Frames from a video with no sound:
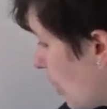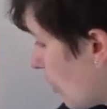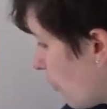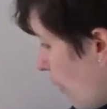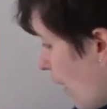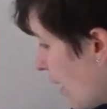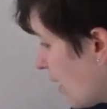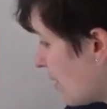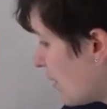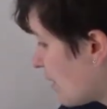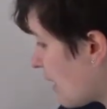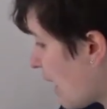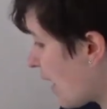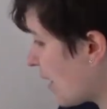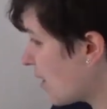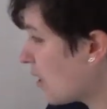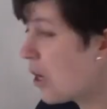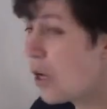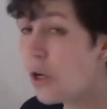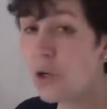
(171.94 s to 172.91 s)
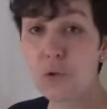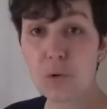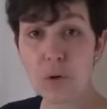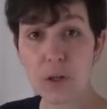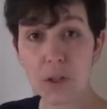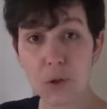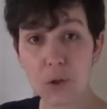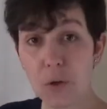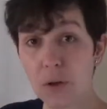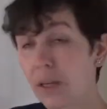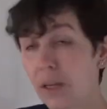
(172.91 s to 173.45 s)
right side, you are
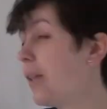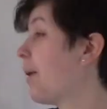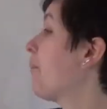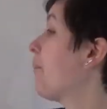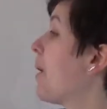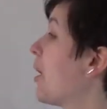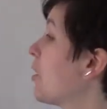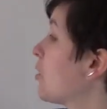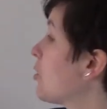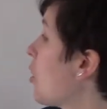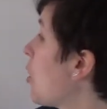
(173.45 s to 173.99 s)
talking about